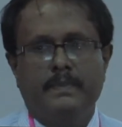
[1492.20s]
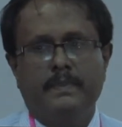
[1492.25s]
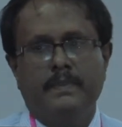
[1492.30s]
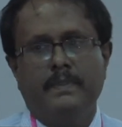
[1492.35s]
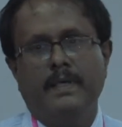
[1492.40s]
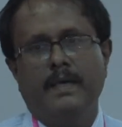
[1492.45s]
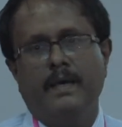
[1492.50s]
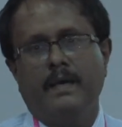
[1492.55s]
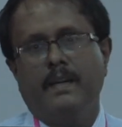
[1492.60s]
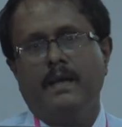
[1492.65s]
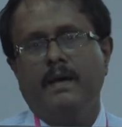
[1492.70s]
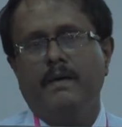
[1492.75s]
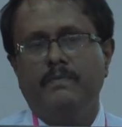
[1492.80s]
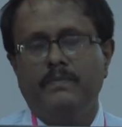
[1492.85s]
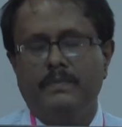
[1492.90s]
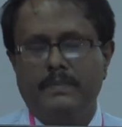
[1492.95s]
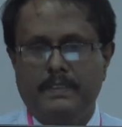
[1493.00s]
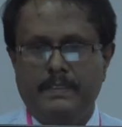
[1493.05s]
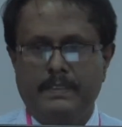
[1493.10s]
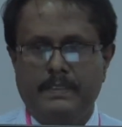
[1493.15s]
there are
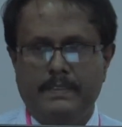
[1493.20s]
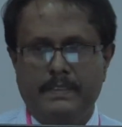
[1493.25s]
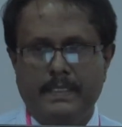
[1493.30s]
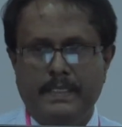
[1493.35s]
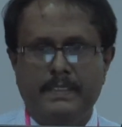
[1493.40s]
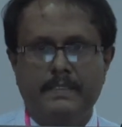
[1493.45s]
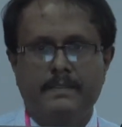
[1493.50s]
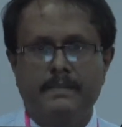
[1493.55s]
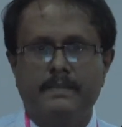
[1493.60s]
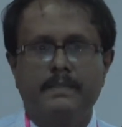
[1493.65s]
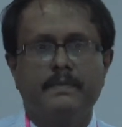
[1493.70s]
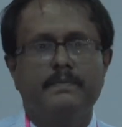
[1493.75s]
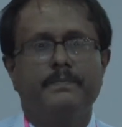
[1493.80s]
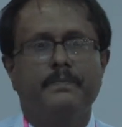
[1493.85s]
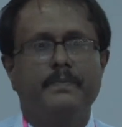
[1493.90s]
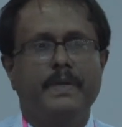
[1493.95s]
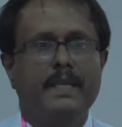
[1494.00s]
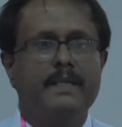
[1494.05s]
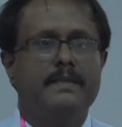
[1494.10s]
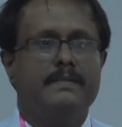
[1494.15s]
6
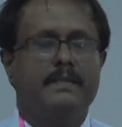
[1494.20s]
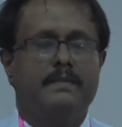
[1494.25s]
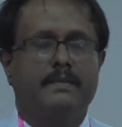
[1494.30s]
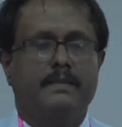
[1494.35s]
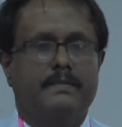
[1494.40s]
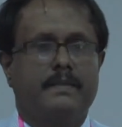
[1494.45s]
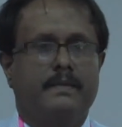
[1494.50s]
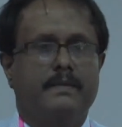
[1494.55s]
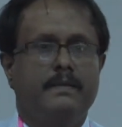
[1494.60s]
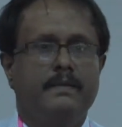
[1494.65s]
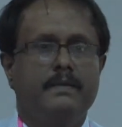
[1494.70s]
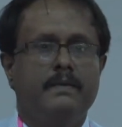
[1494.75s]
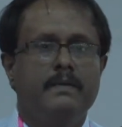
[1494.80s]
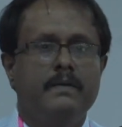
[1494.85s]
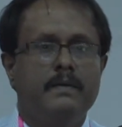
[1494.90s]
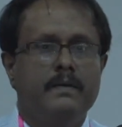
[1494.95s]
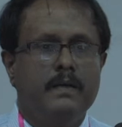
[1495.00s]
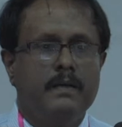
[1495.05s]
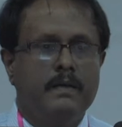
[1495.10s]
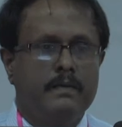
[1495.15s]
places
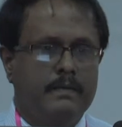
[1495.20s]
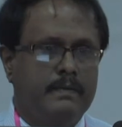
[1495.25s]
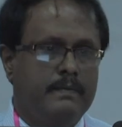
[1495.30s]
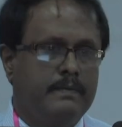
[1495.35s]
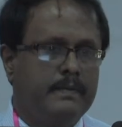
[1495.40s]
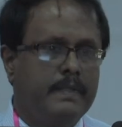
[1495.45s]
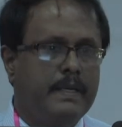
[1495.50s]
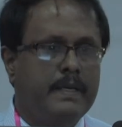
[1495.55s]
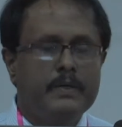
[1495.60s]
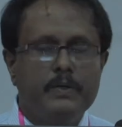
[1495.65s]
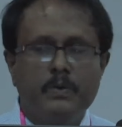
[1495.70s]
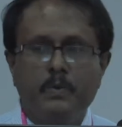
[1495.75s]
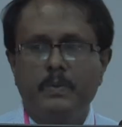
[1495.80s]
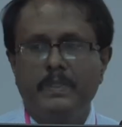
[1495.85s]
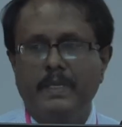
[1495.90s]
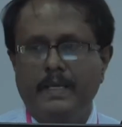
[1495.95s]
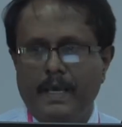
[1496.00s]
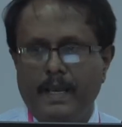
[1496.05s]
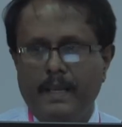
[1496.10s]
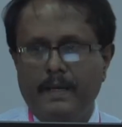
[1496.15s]
they do
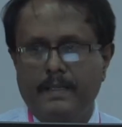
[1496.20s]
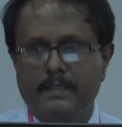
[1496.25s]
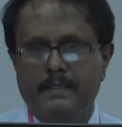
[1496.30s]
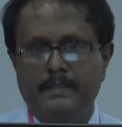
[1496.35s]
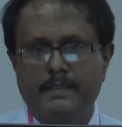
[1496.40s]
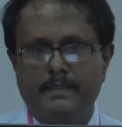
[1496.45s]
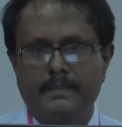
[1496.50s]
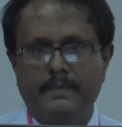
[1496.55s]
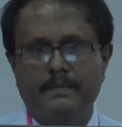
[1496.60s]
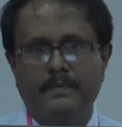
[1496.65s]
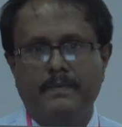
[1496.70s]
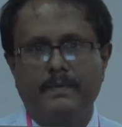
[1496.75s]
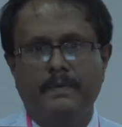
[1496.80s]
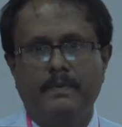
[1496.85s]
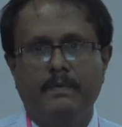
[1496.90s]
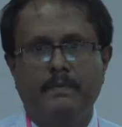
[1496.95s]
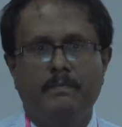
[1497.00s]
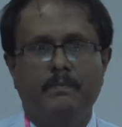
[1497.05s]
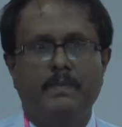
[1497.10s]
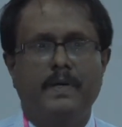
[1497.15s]
the dialysis.
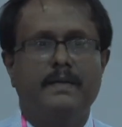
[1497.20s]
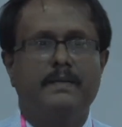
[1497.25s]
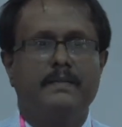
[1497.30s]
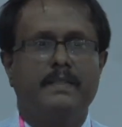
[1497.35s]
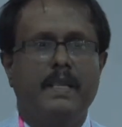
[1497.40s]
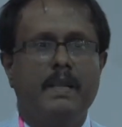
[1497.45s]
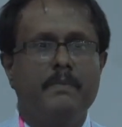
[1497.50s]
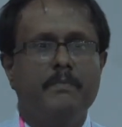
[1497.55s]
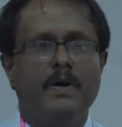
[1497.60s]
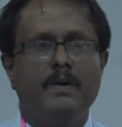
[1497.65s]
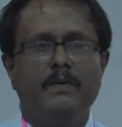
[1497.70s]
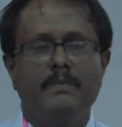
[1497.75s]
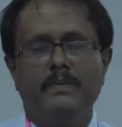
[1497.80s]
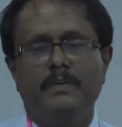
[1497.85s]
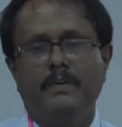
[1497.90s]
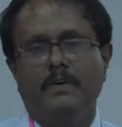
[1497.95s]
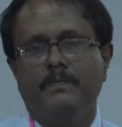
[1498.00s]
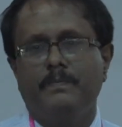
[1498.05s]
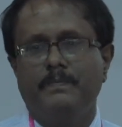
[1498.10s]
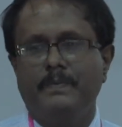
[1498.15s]
but the amount
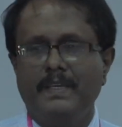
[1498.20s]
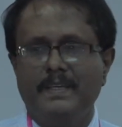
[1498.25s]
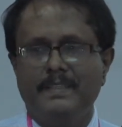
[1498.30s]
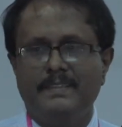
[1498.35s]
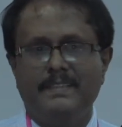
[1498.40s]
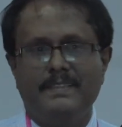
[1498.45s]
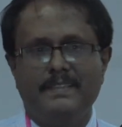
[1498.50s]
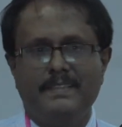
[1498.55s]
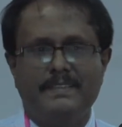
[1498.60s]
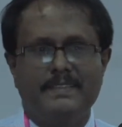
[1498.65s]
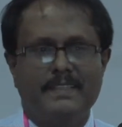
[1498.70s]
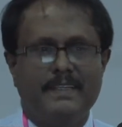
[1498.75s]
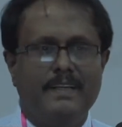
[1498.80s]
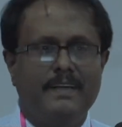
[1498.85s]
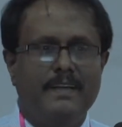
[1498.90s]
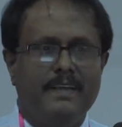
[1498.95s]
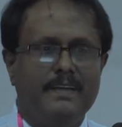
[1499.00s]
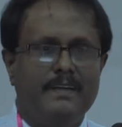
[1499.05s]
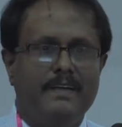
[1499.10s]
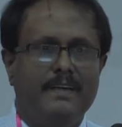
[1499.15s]
of patients in Sri
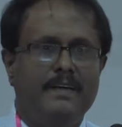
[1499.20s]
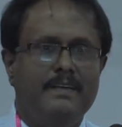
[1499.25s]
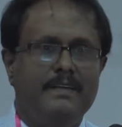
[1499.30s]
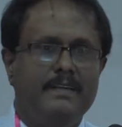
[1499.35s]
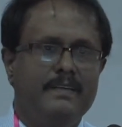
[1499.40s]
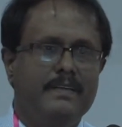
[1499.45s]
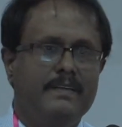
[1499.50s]
Lanka